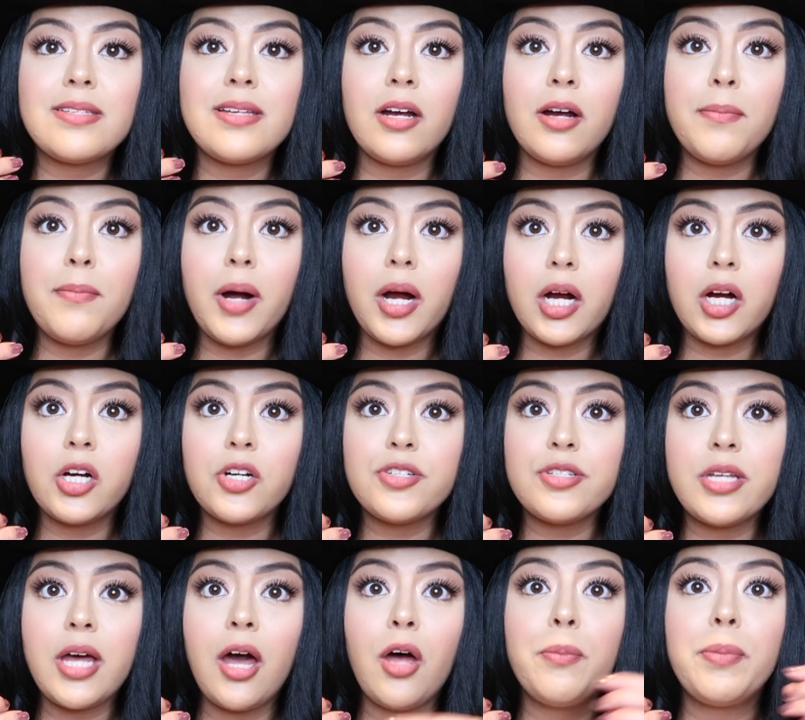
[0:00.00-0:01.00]
they're a marker
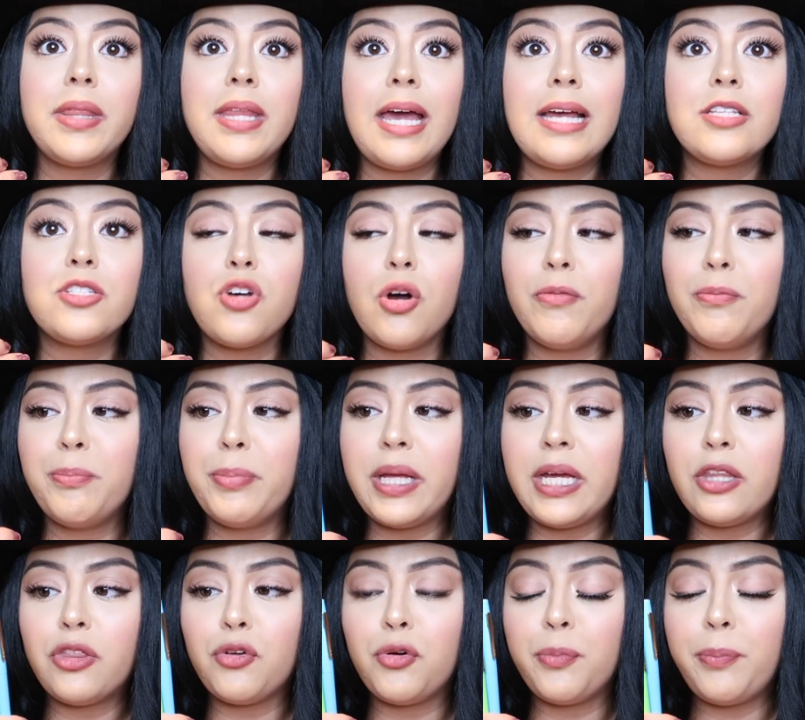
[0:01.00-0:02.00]
style, but they don't
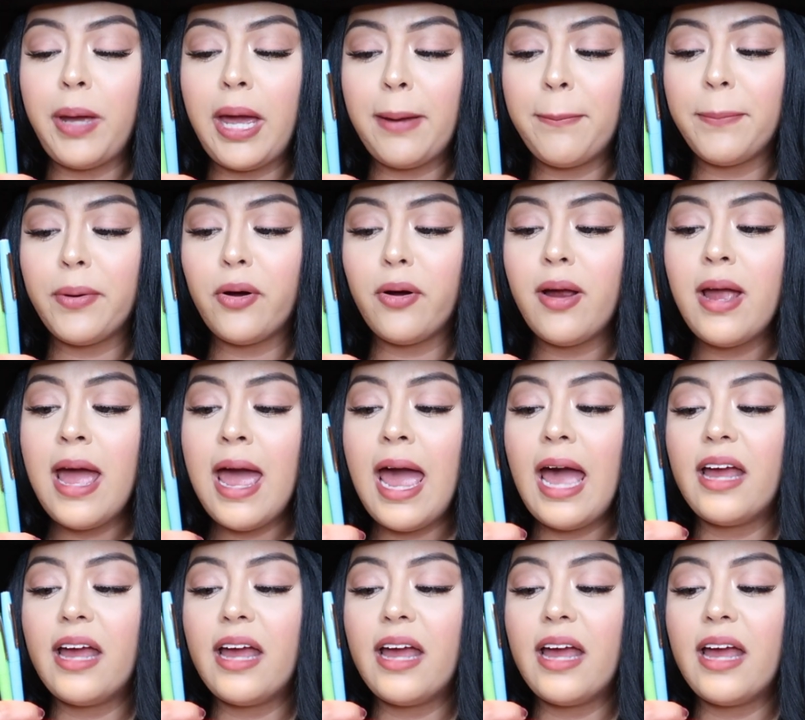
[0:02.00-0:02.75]
bleed through paper.